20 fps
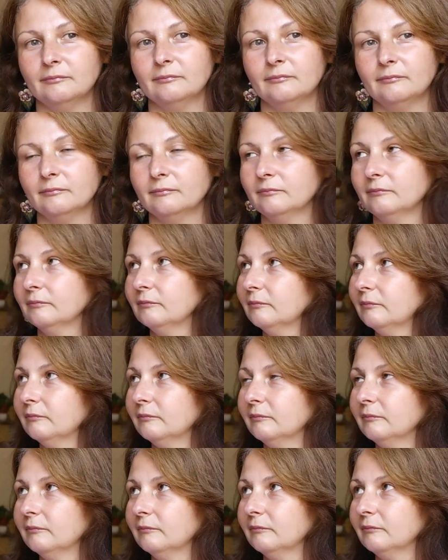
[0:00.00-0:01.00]

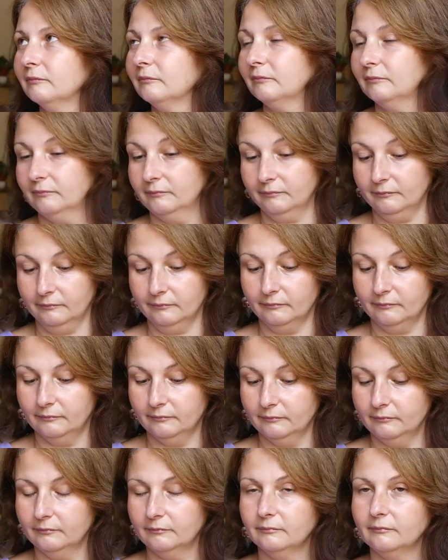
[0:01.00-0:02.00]

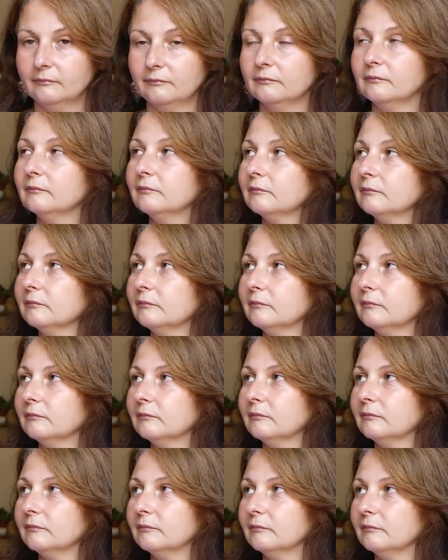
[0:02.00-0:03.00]

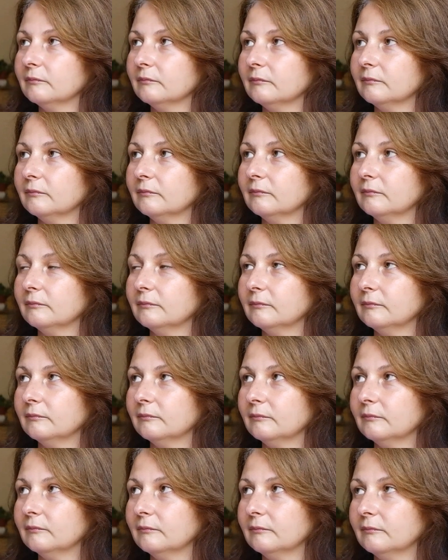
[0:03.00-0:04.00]

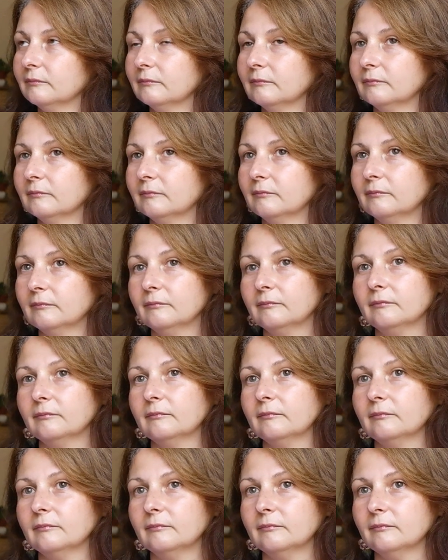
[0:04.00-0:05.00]

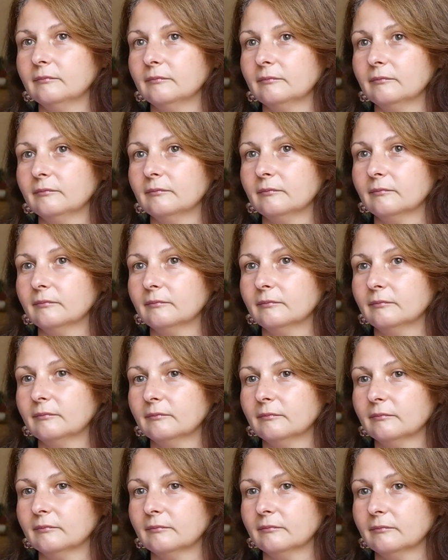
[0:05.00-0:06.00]

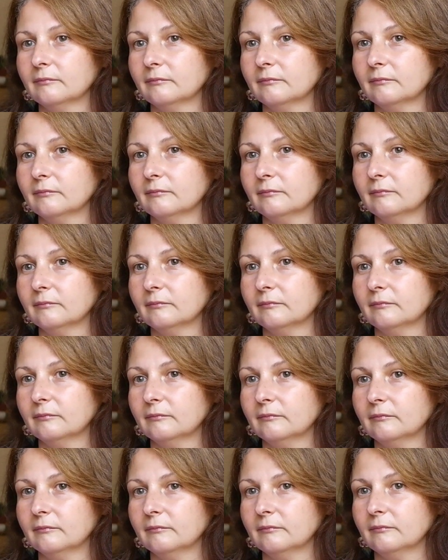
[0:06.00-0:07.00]

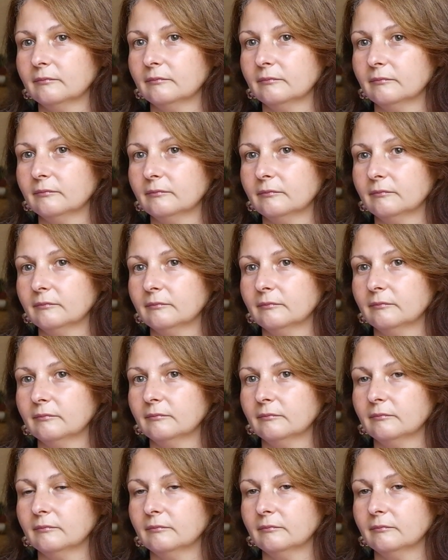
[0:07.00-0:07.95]
This person isn't speaking.